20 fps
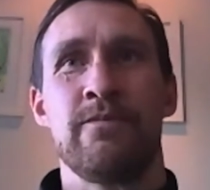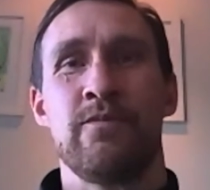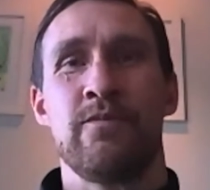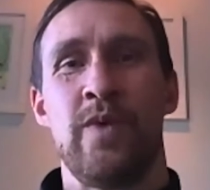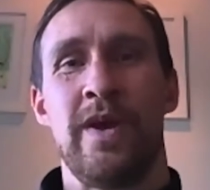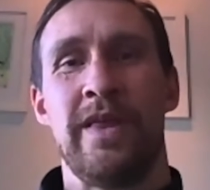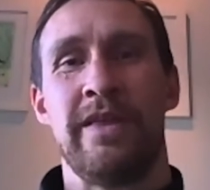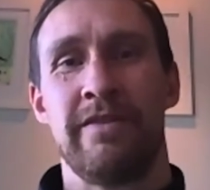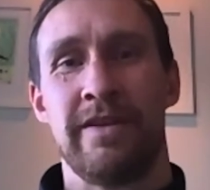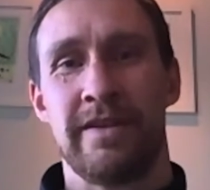
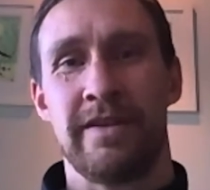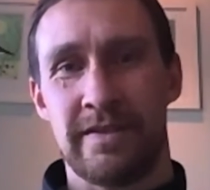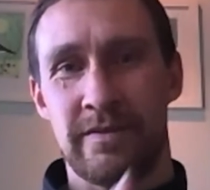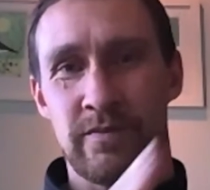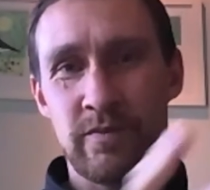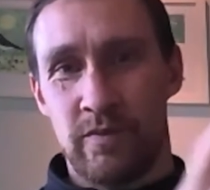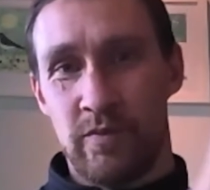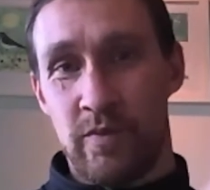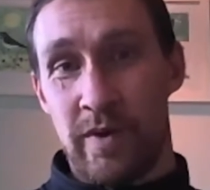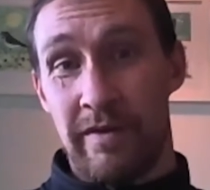Whether
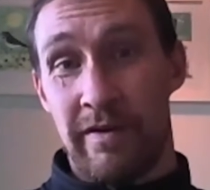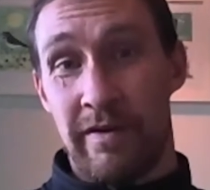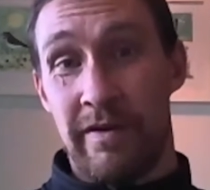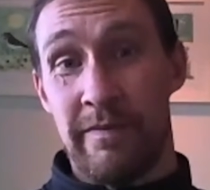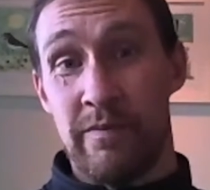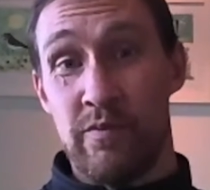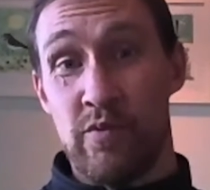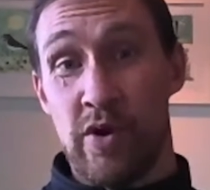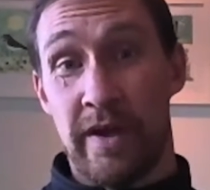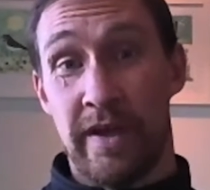
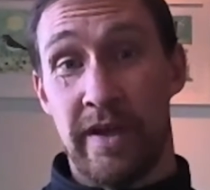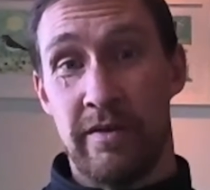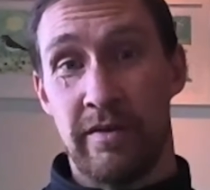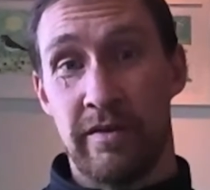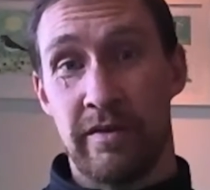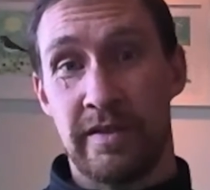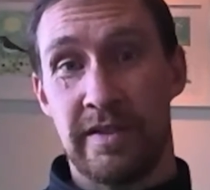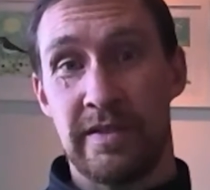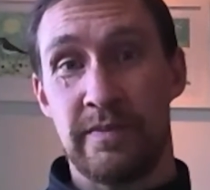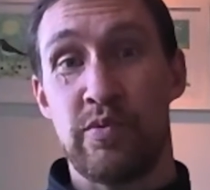I've been working
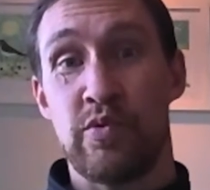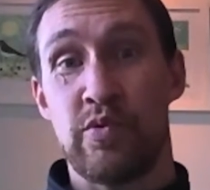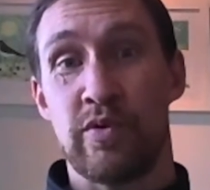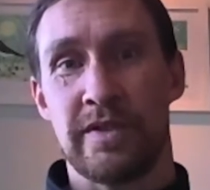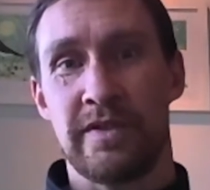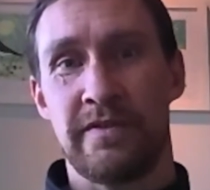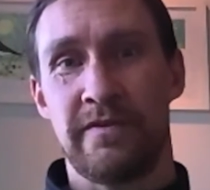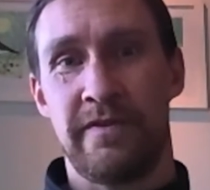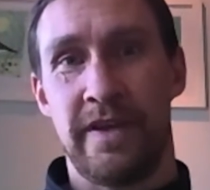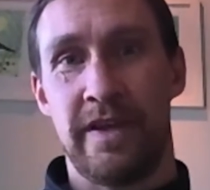on the
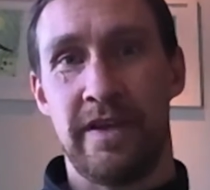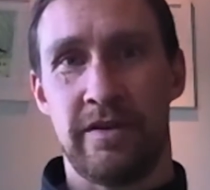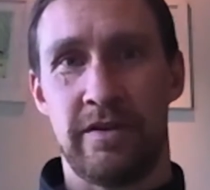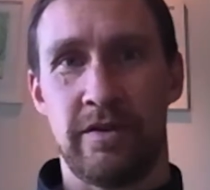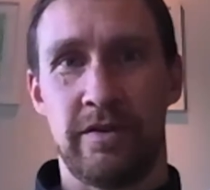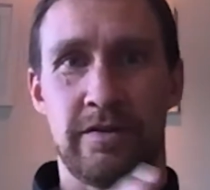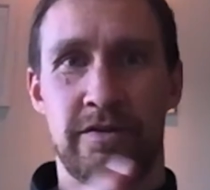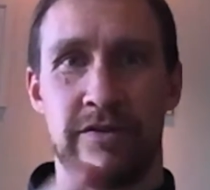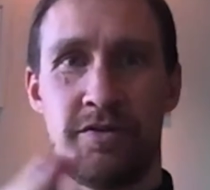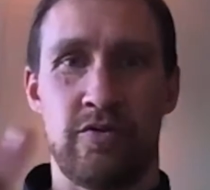sports
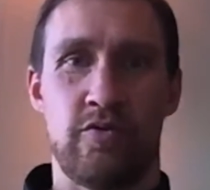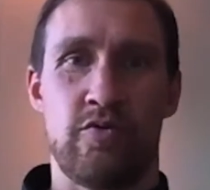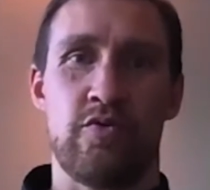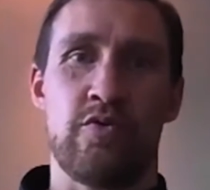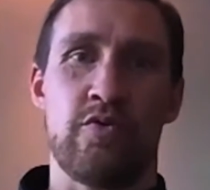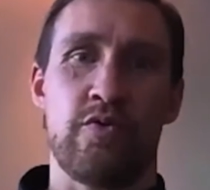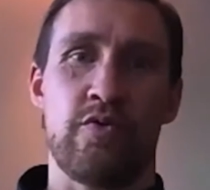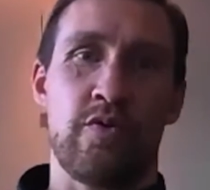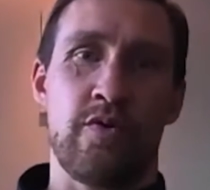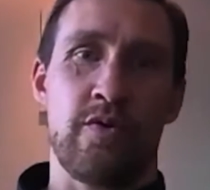field
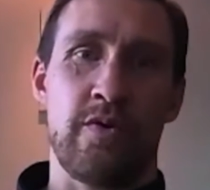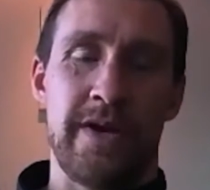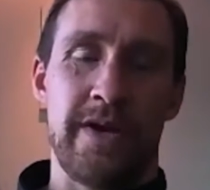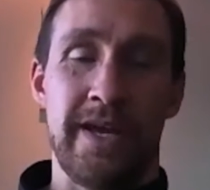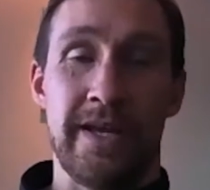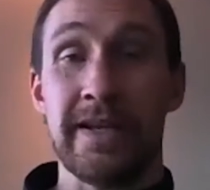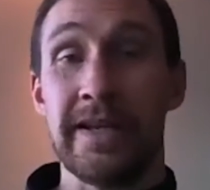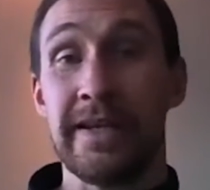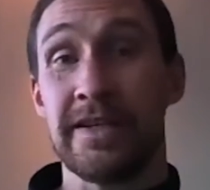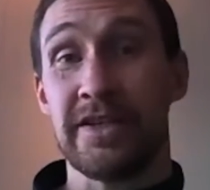or
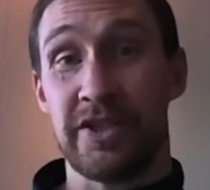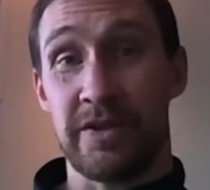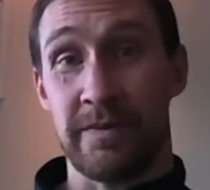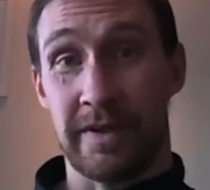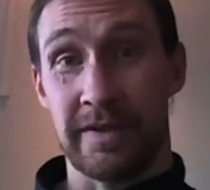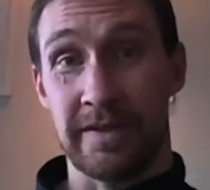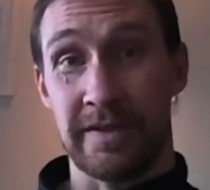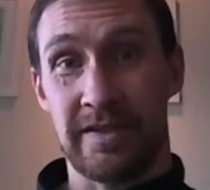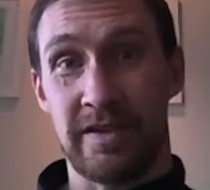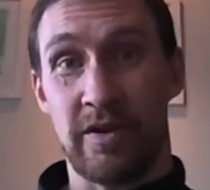in leadership
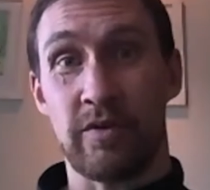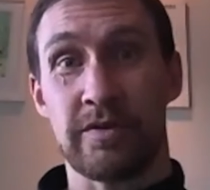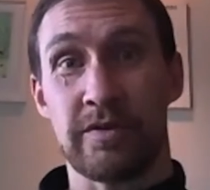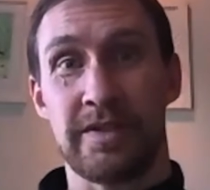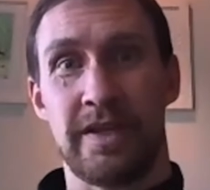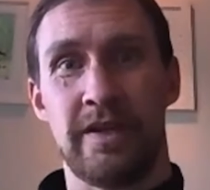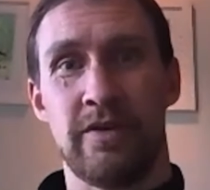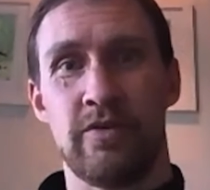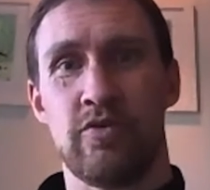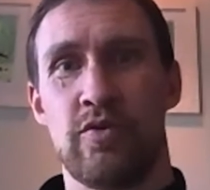
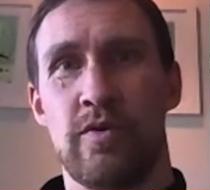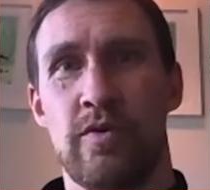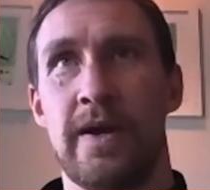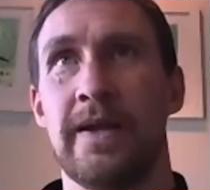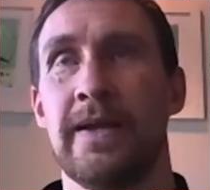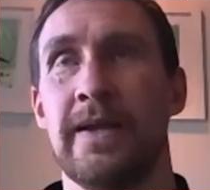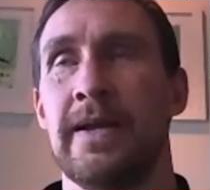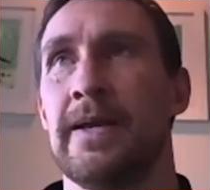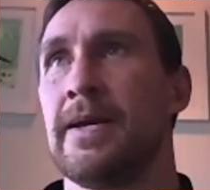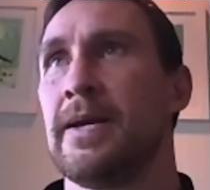consulting
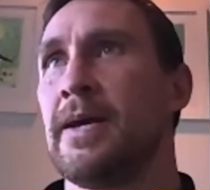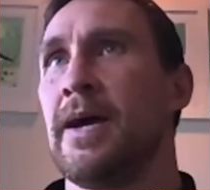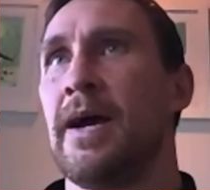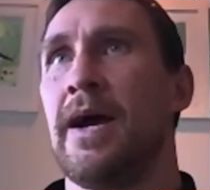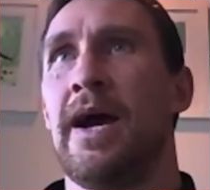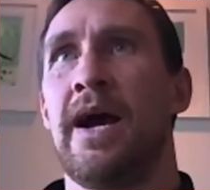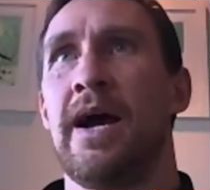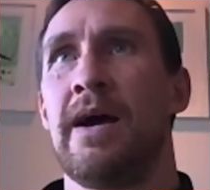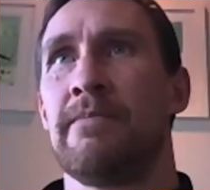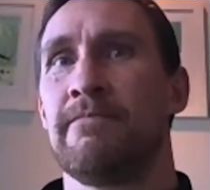or
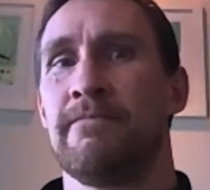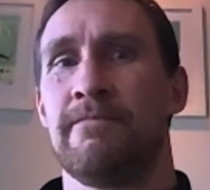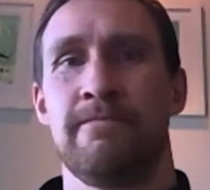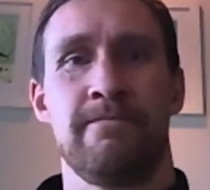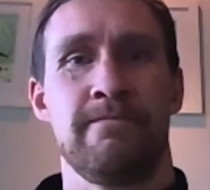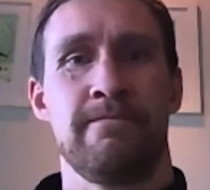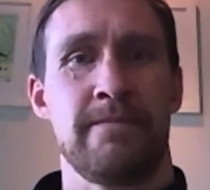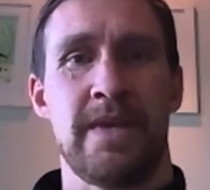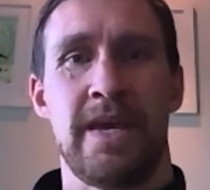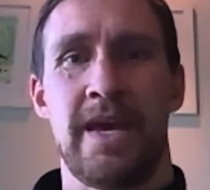
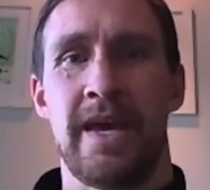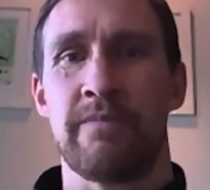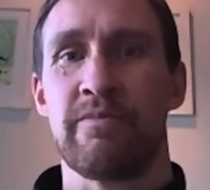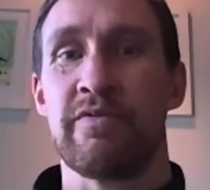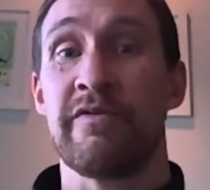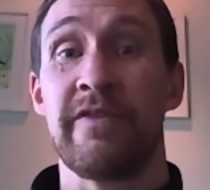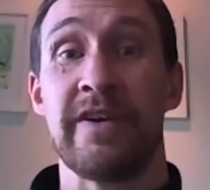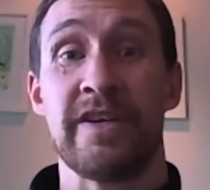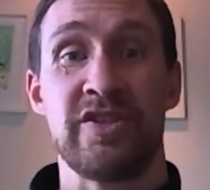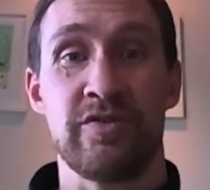
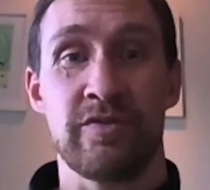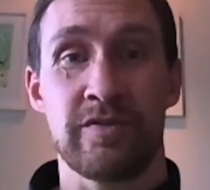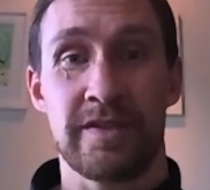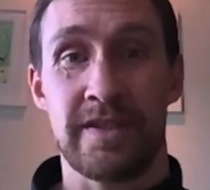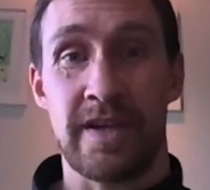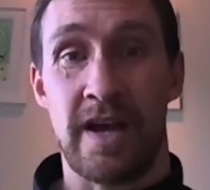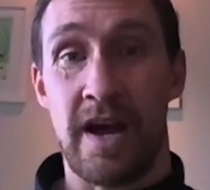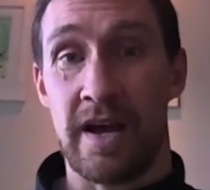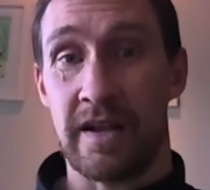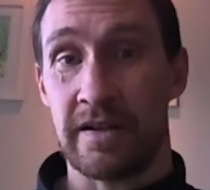professional
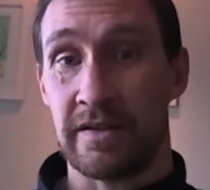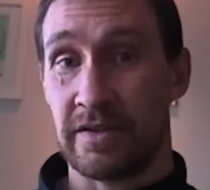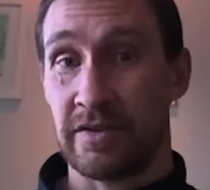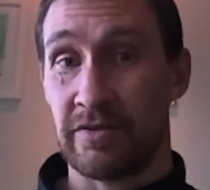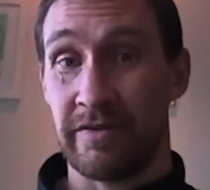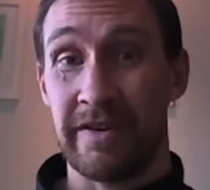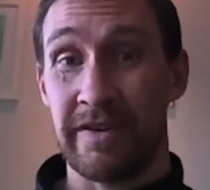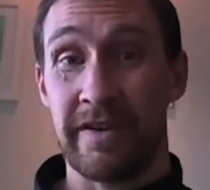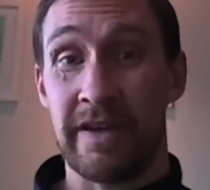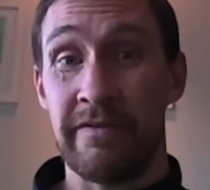dance
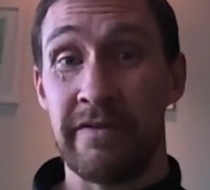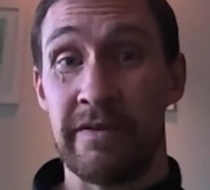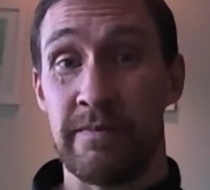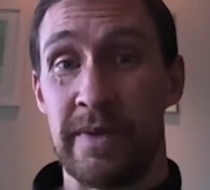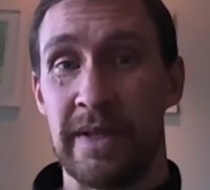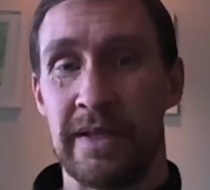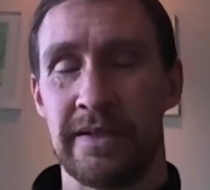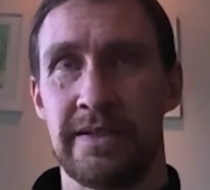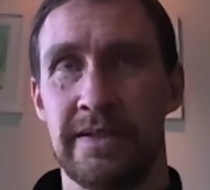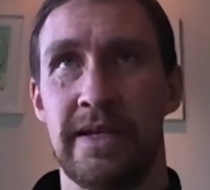or even
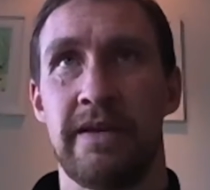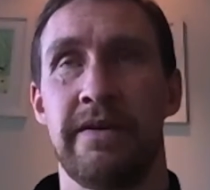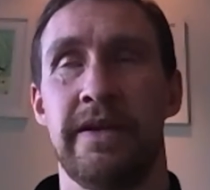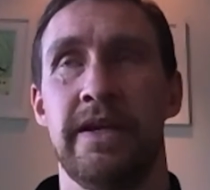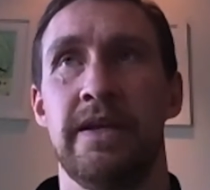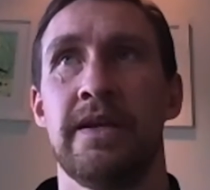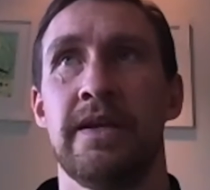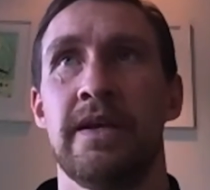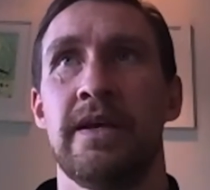military.